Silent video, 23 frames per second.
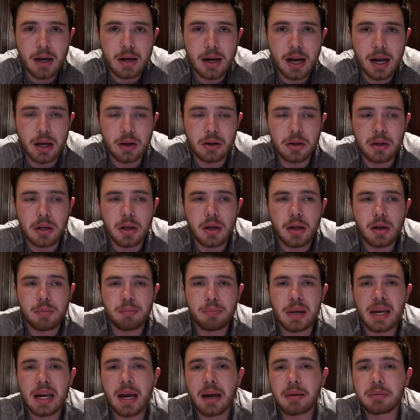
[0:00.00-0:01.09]
Now,
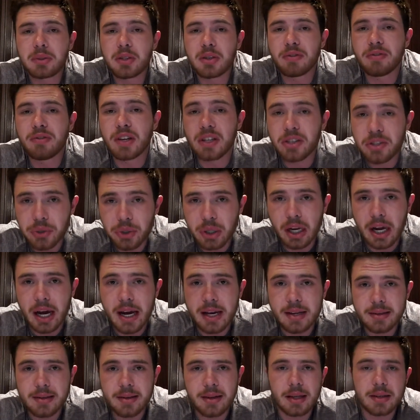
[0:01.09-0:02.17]
being able to
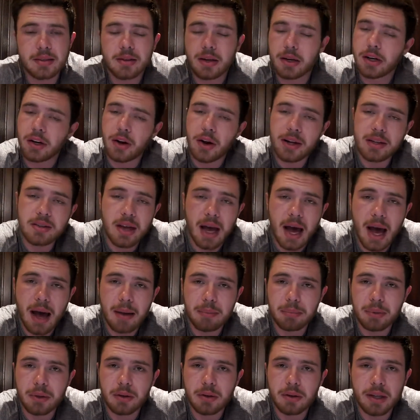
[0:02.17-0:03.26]
visualize things that are going to
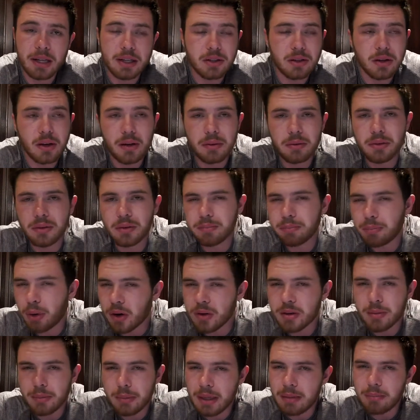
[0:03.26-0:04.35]
happen that
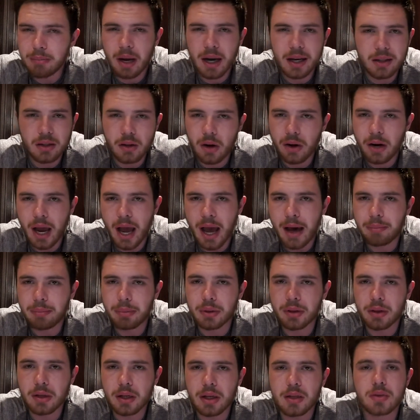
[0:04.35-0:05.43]
possibly might not
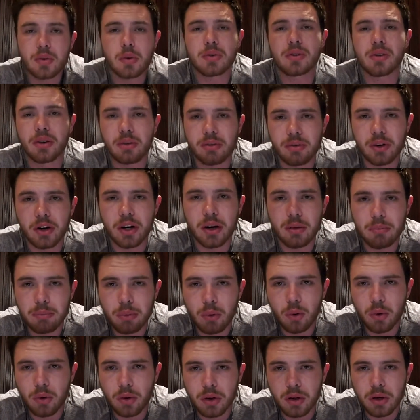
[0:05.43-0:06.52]
happen is also very
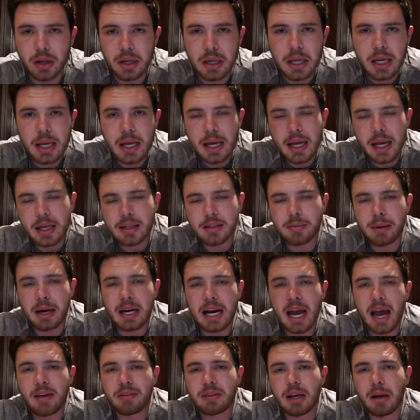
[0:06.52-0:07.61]
important. It's about
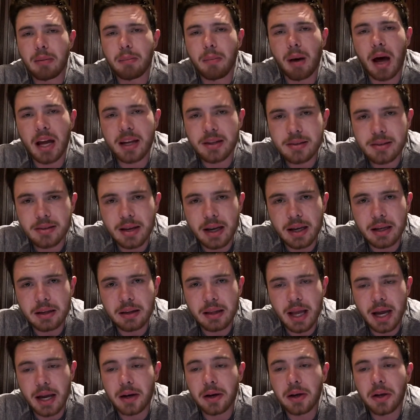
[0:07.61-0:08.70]
having a mindset
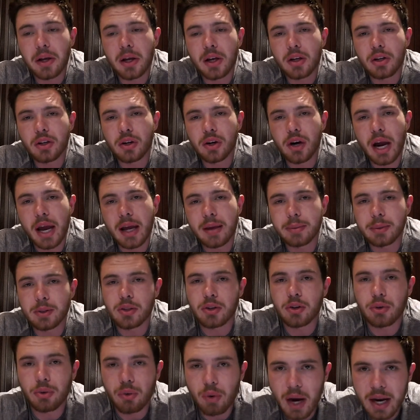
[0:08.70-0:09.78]
that you're able to
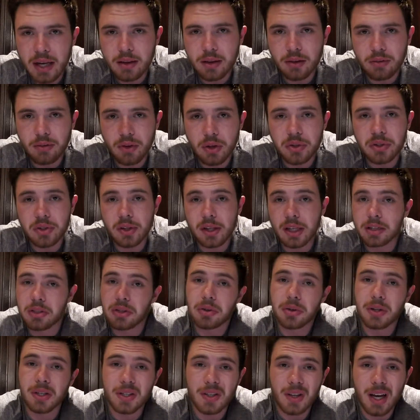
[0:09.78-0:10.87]
create the future that
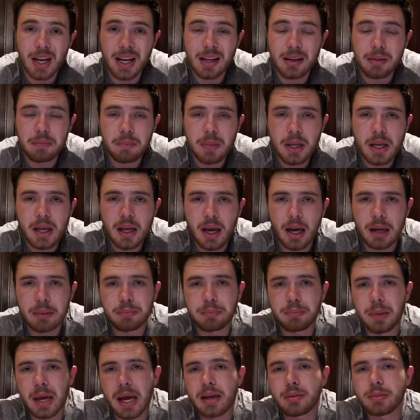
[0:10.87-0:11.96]
you desire and
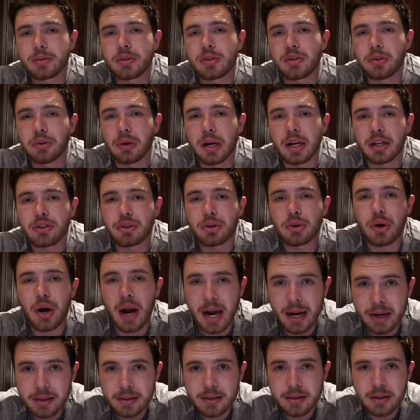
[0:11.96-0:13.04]
able to
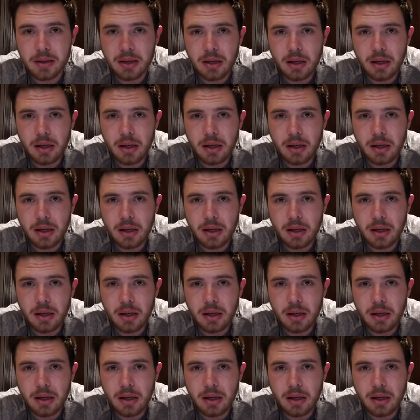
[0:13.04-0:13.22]
attract